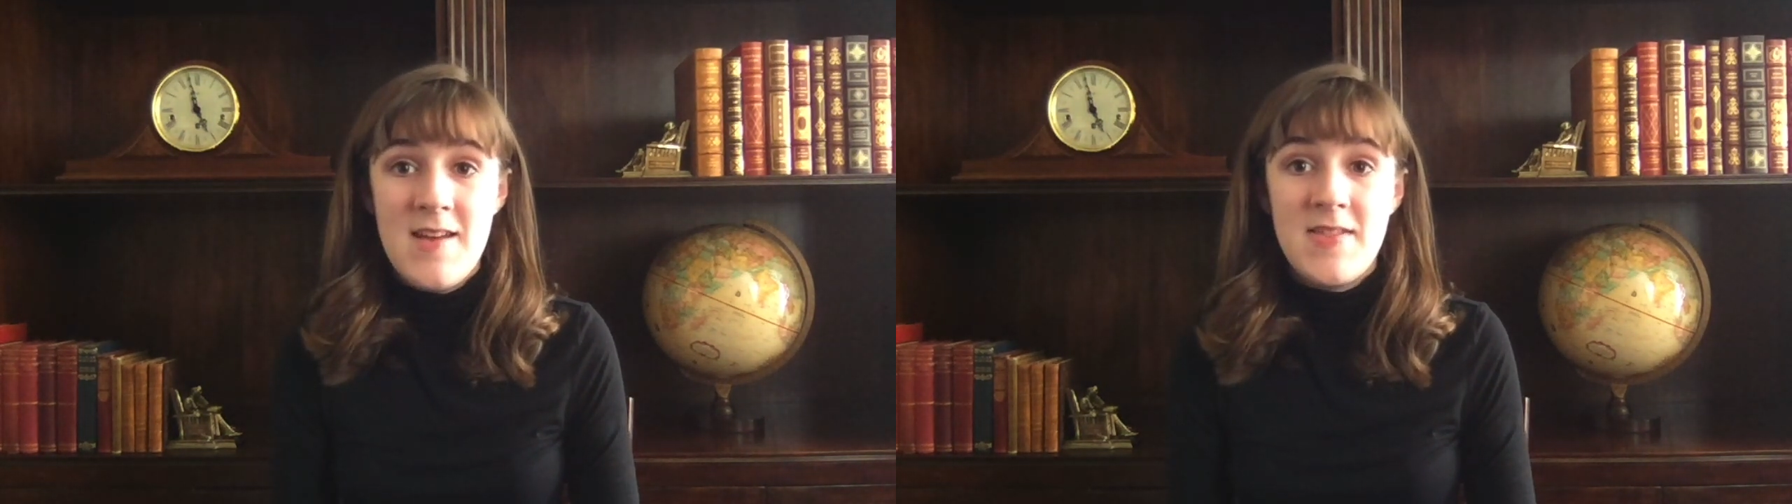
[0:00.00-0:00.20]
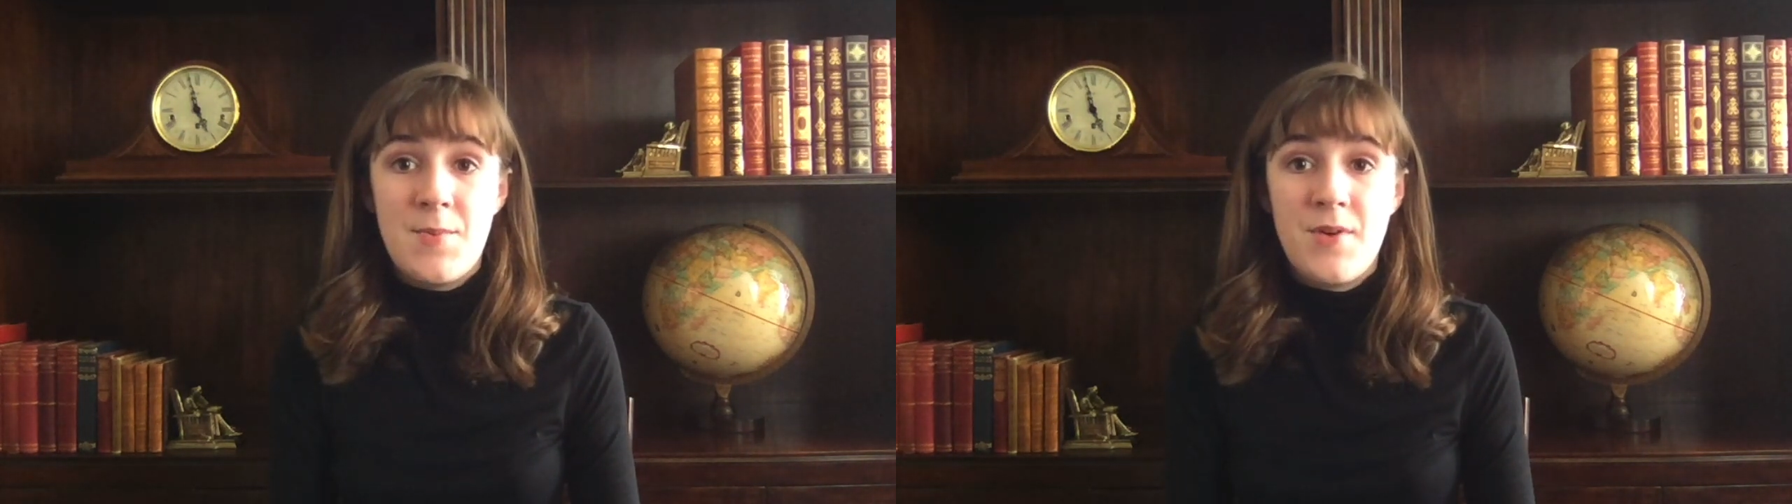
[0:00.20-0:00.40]

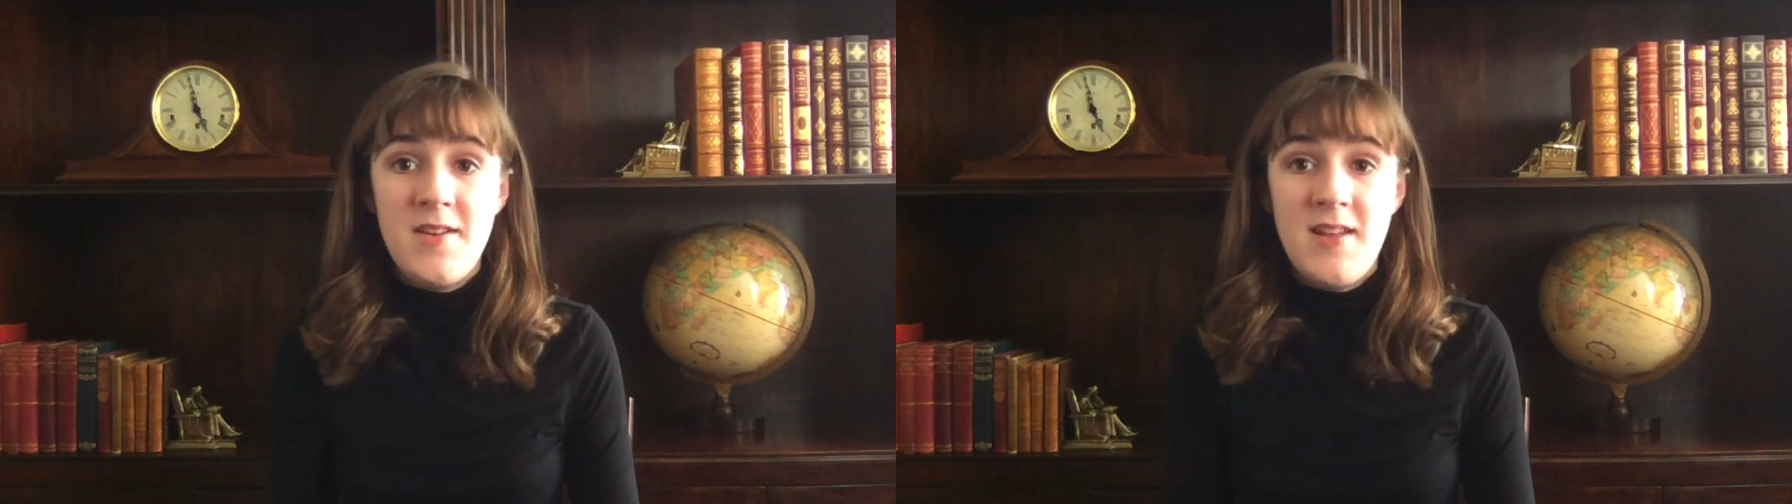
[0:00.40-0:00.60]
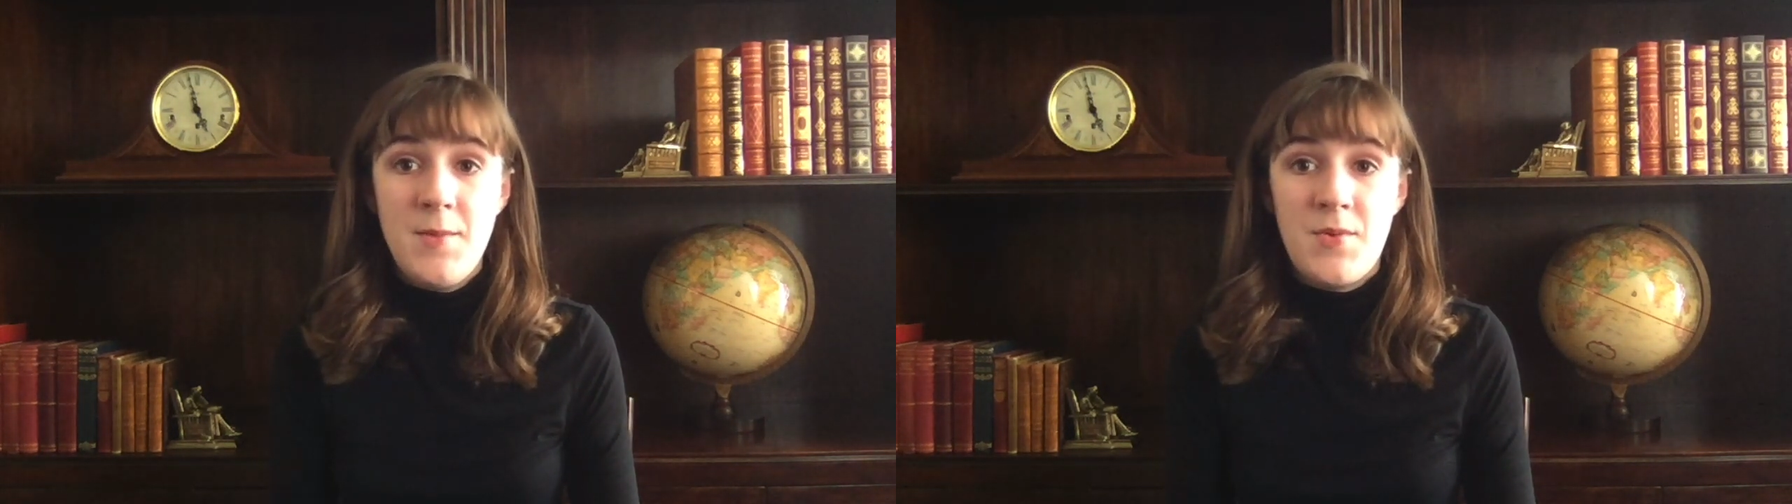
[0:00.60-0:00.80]
The
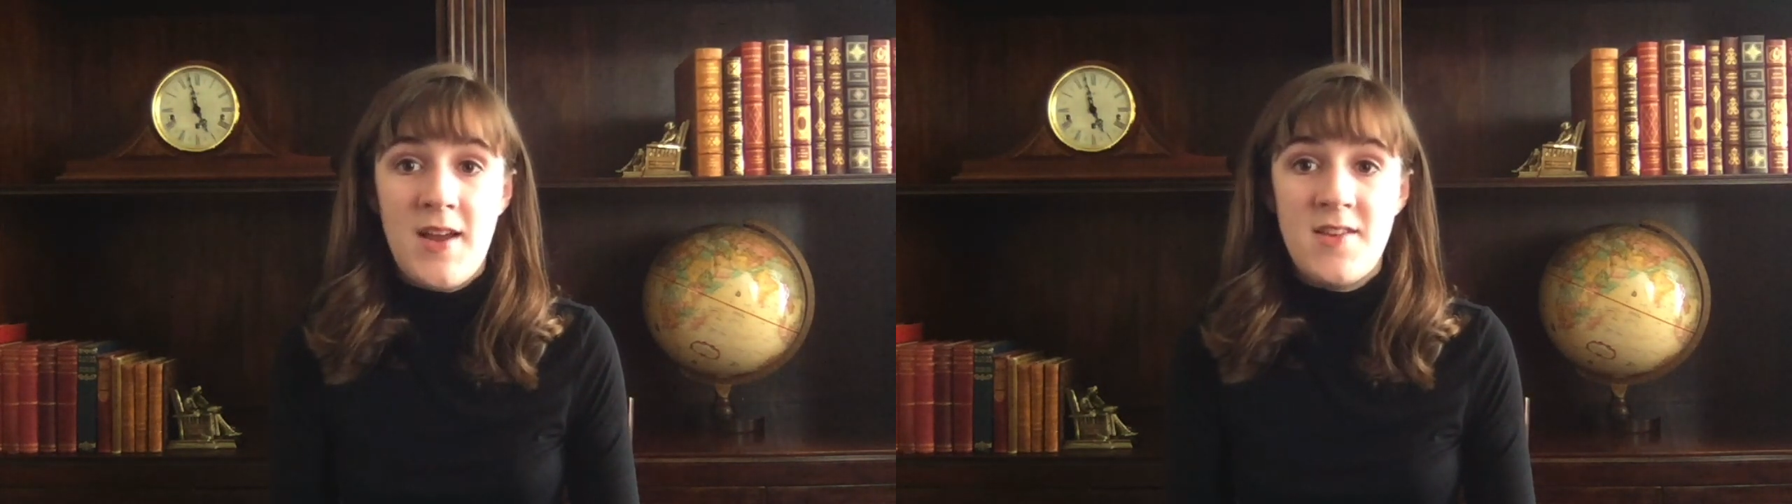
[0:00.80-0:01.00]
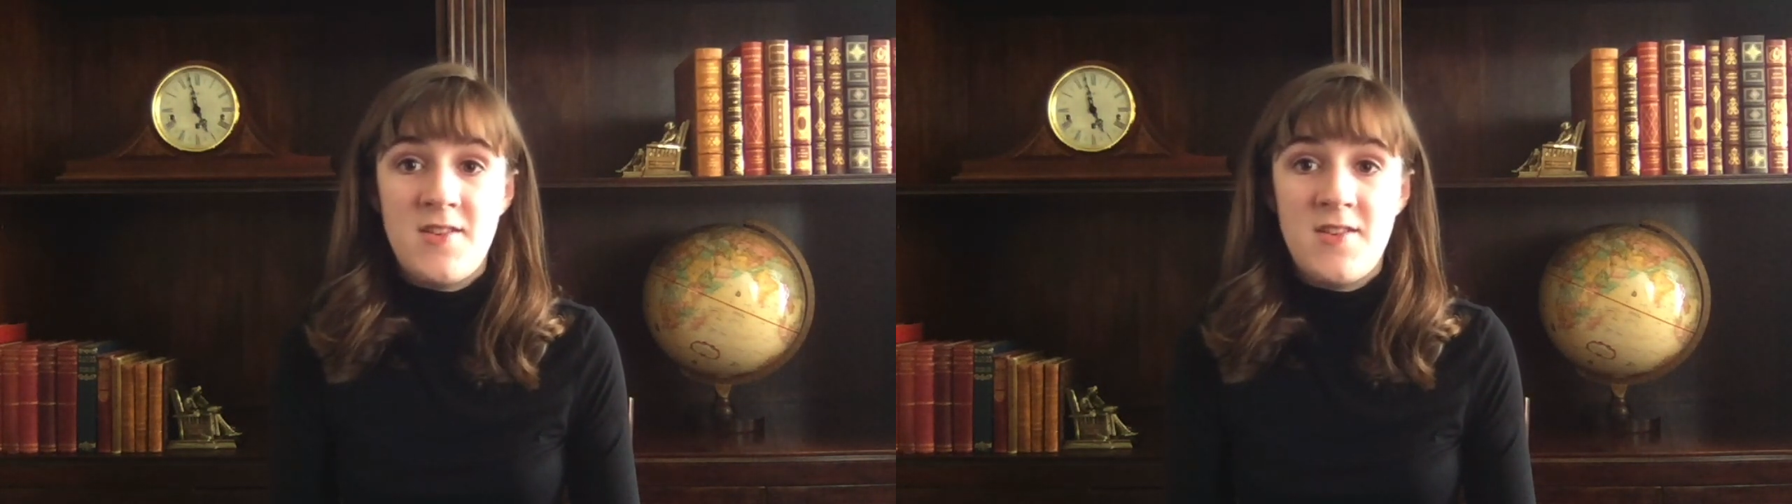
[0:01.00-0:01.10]
printing press